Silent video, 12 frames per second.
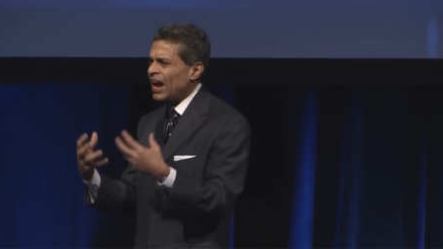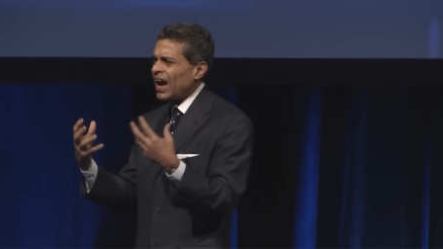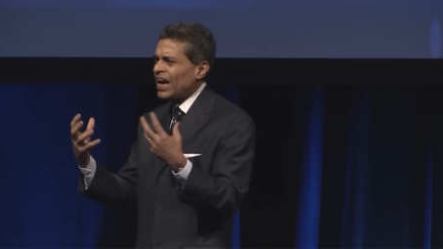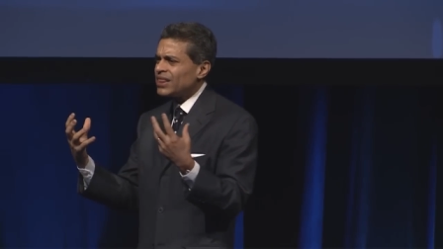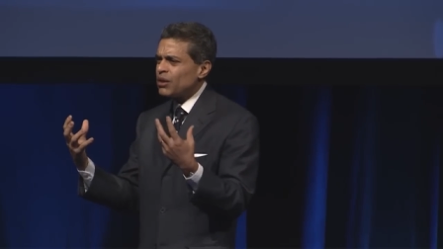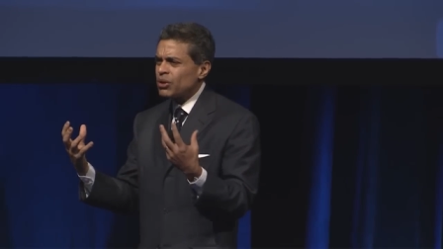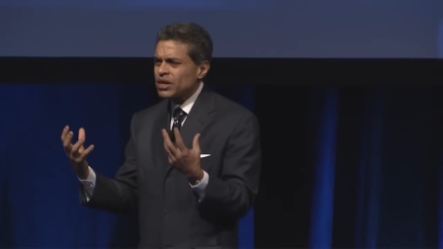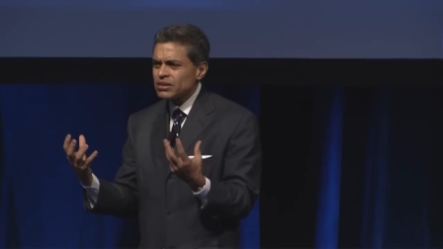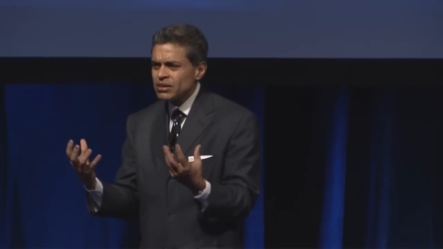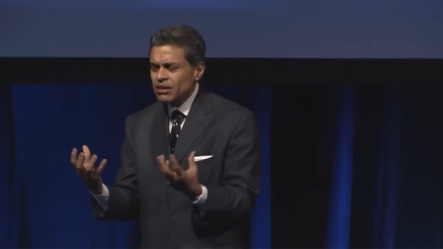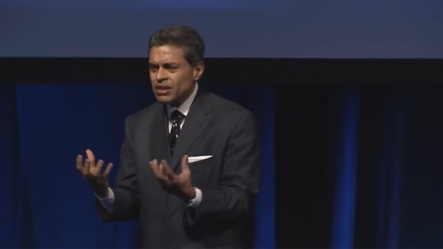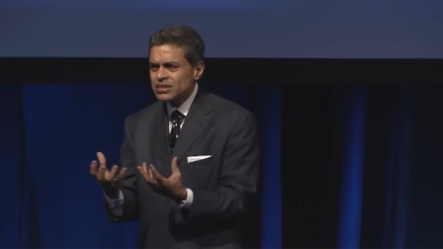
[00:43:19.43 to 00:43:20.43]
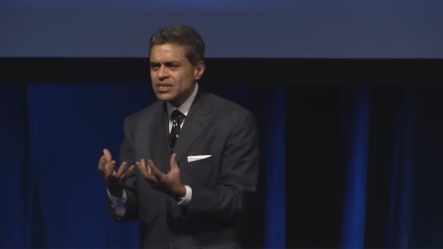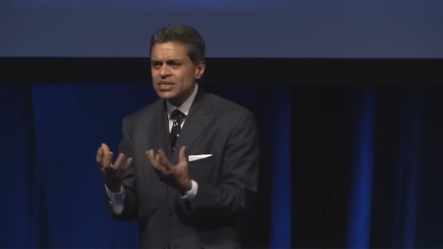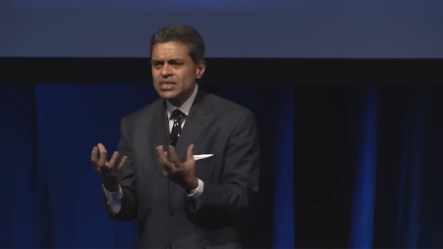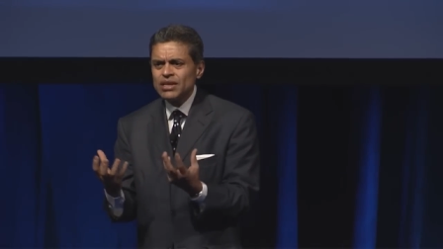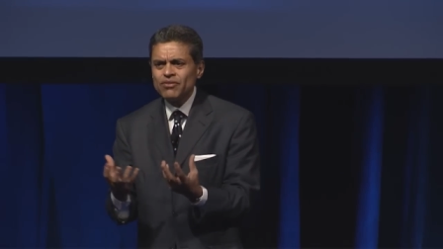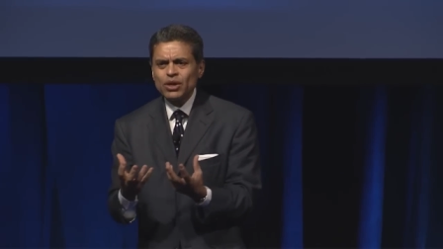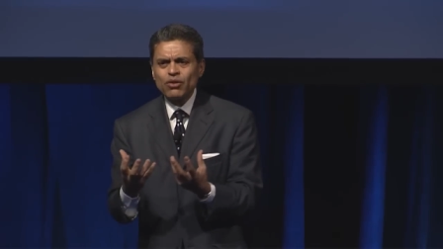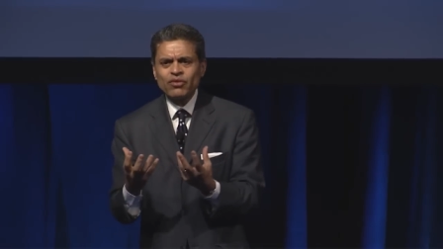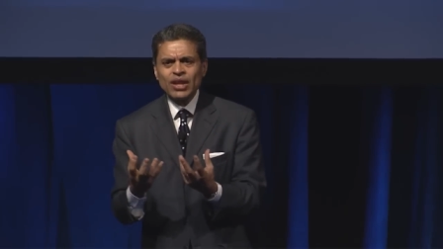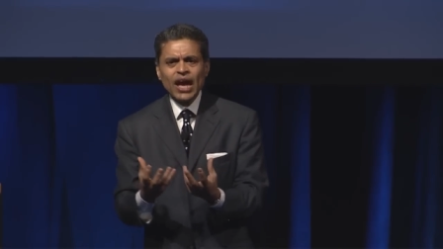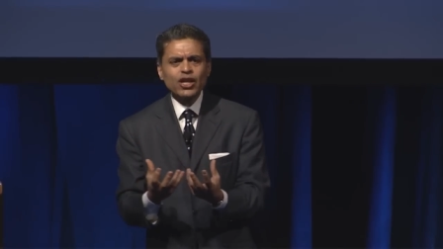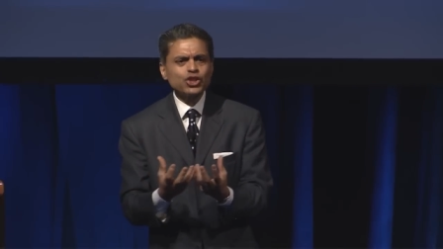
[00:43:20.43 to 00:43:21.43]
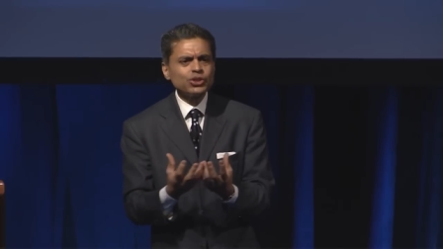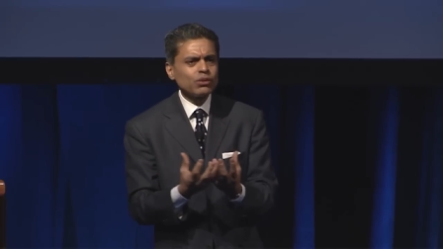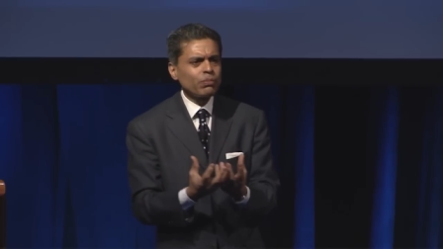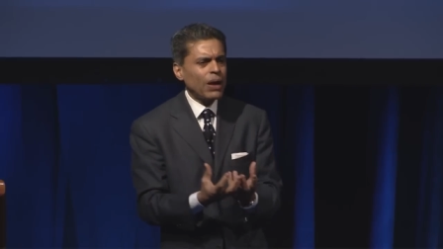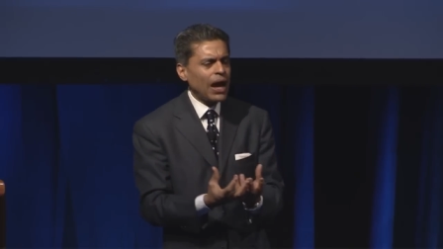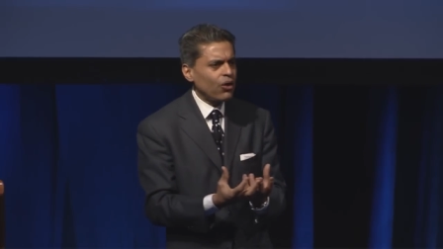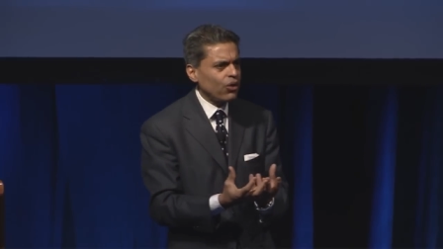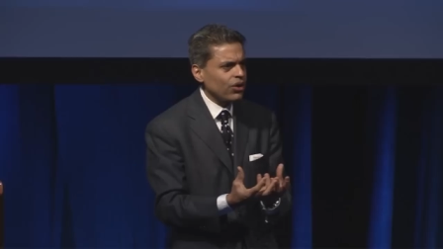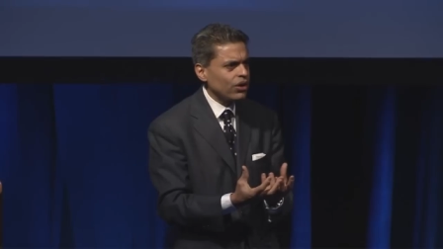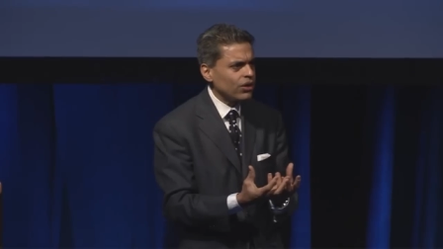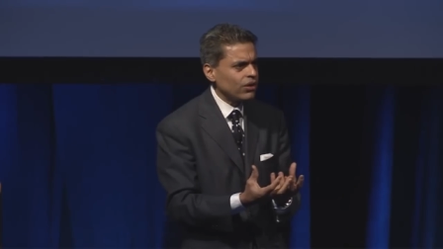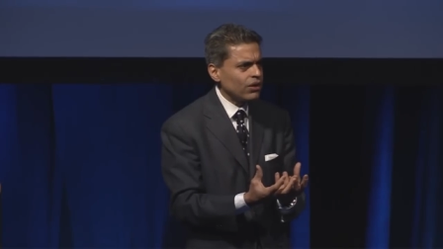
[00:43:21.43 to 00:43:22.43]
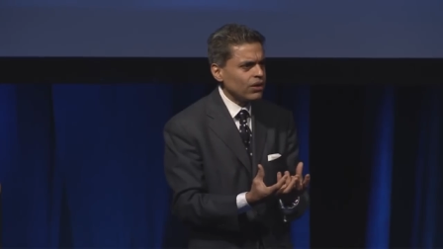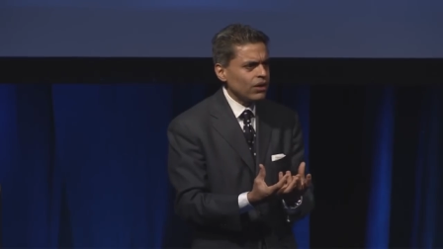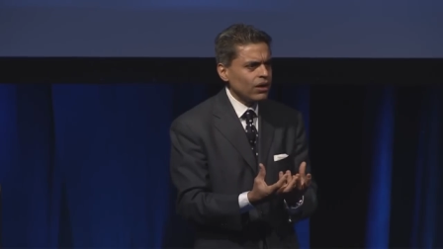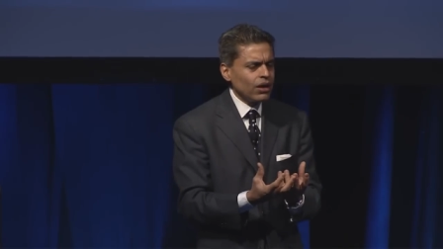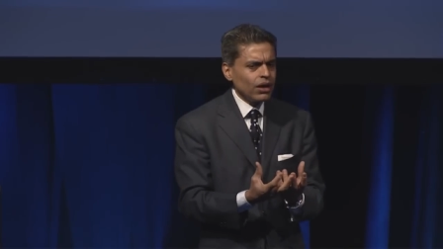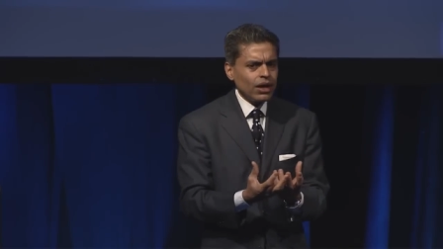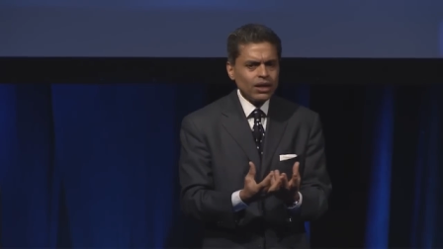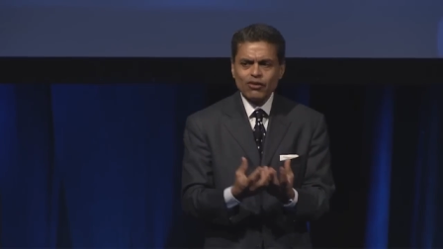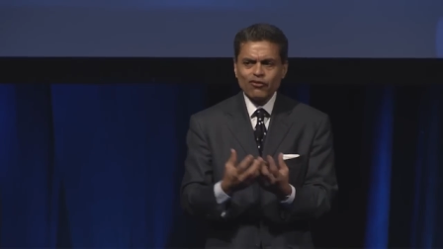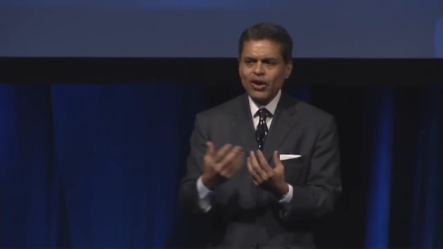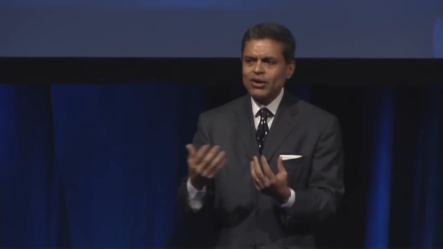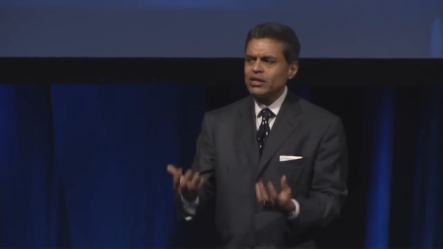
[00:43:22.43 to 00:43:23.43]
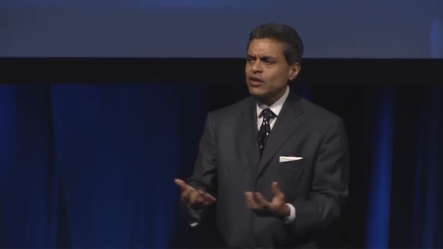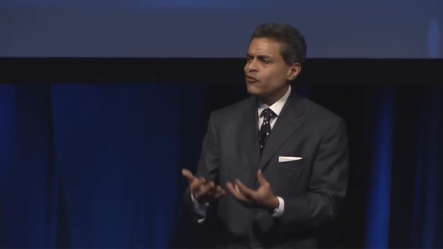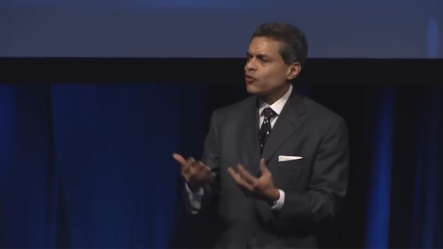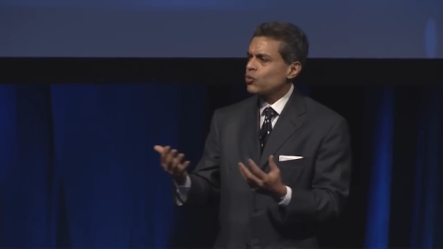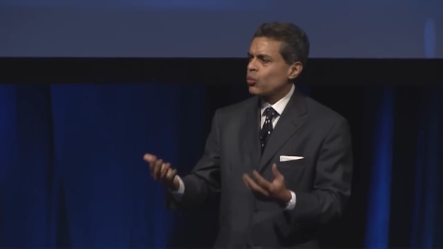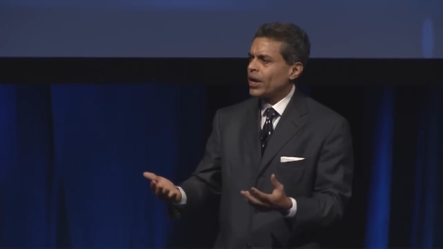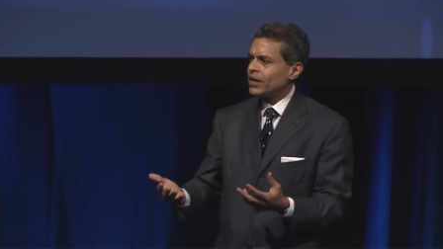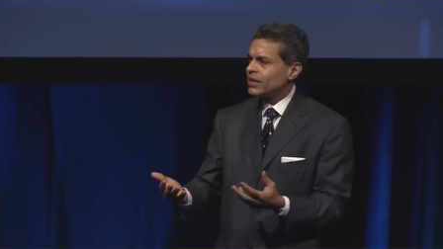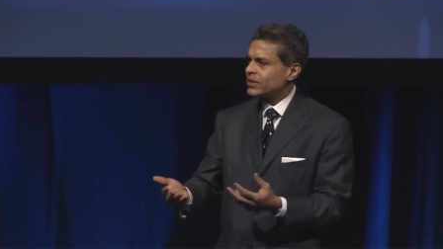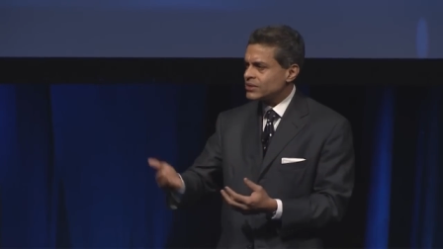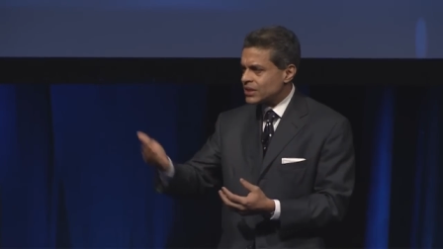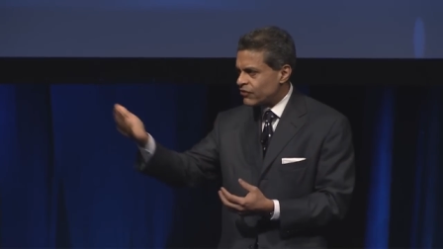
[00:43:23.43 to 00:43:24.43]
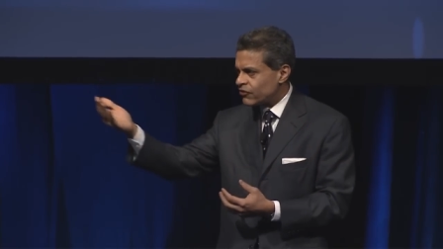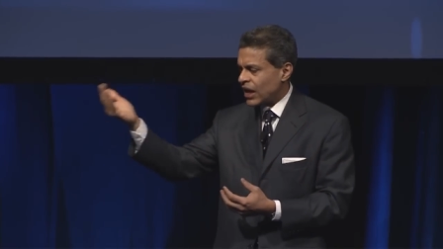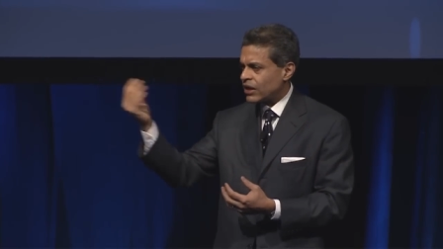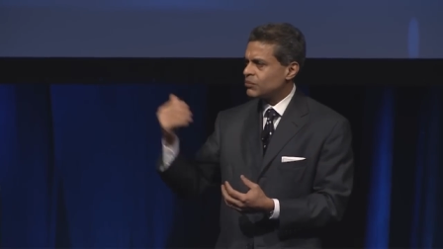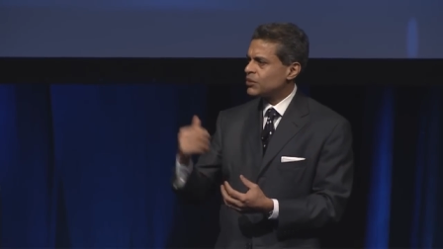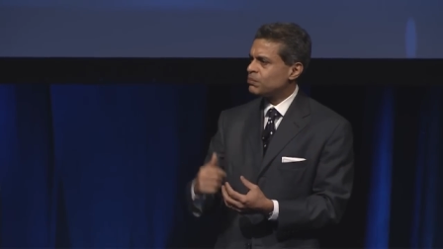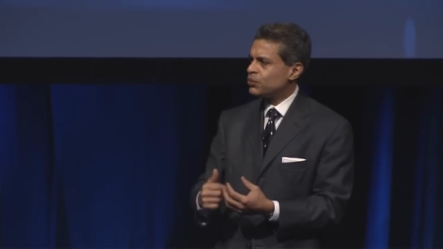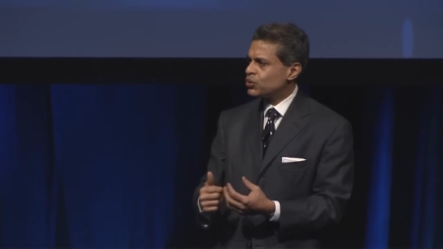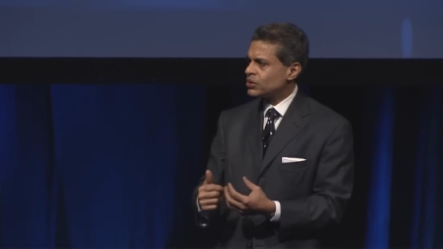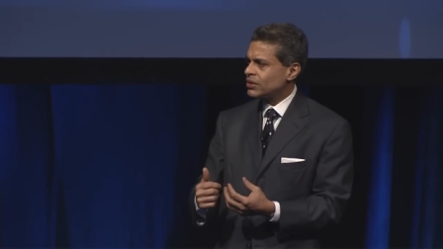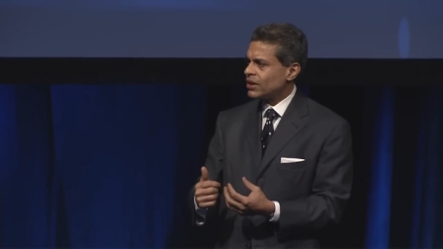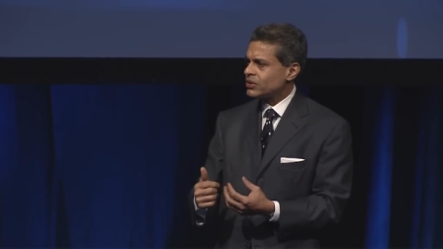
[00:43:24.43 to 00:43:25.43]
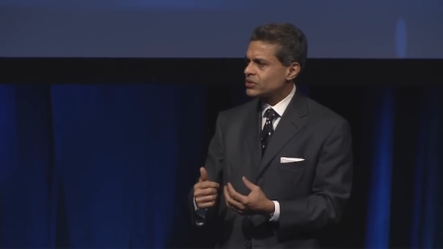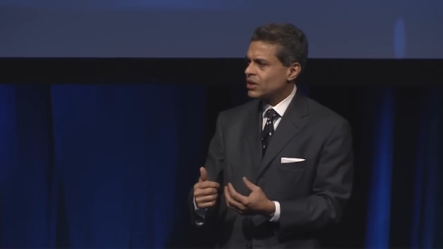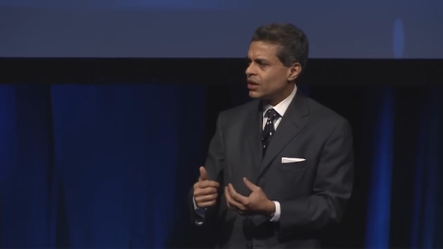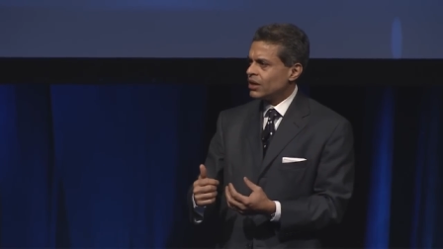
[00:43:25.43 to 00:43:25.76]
and they were conceiving of national power in a very different way than, say, Vladimir Putin does.